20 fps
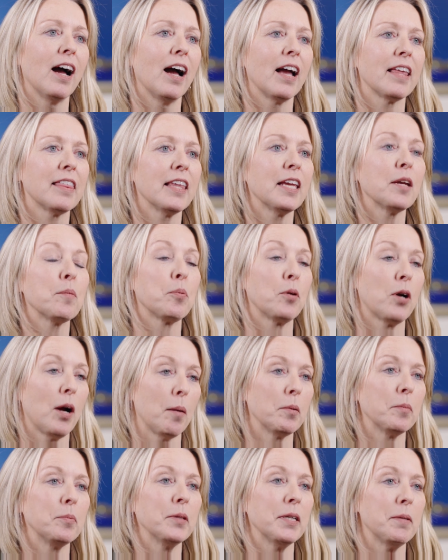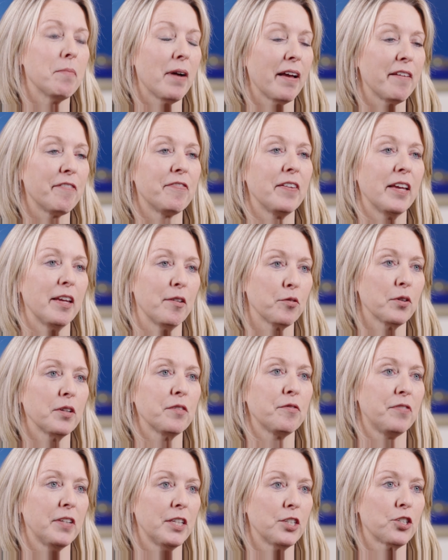I think probably my
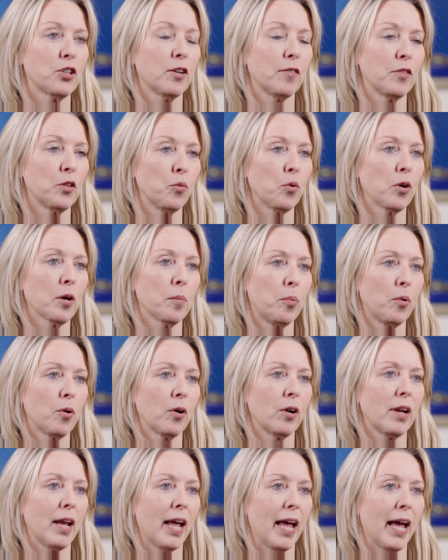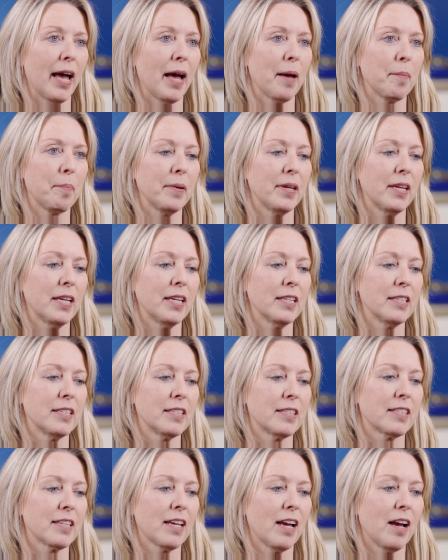favorite feature of the WorkBoard app
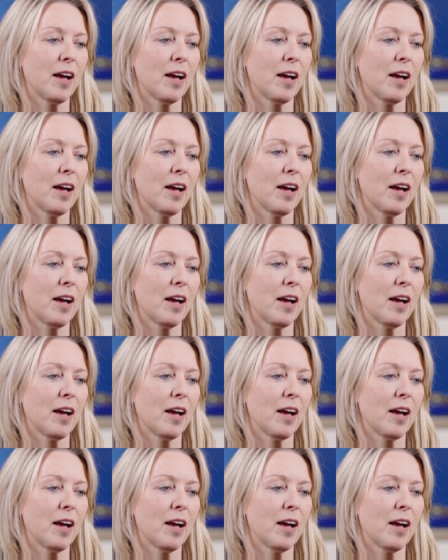is